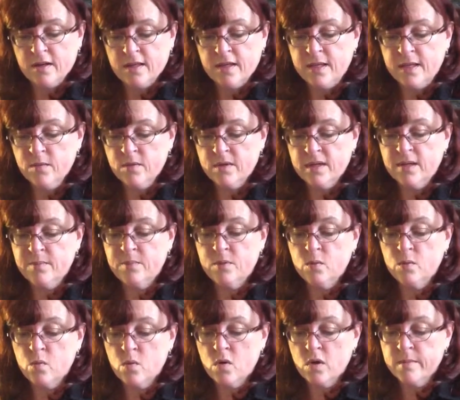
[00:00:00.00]
He will keep you
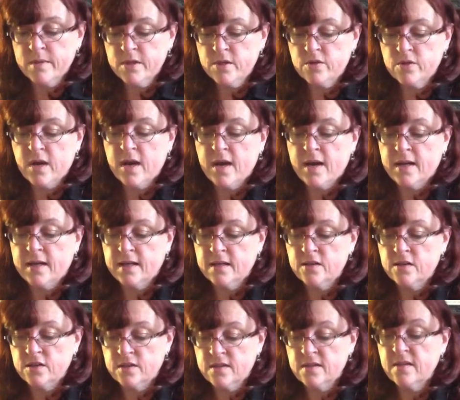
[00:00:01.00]
warm and dry,
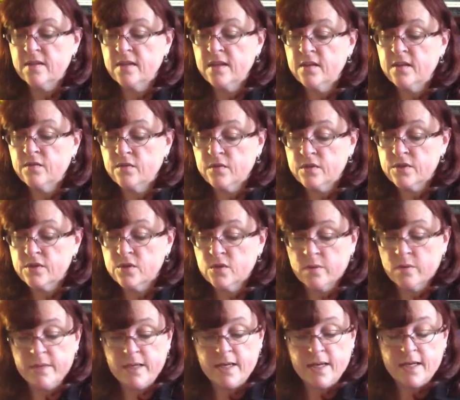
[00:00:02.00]
just the thing for a
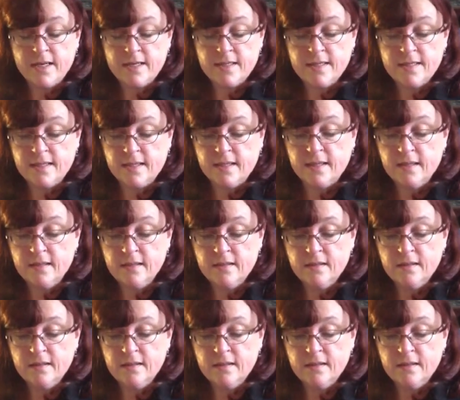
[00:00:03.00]
stormy night at sea.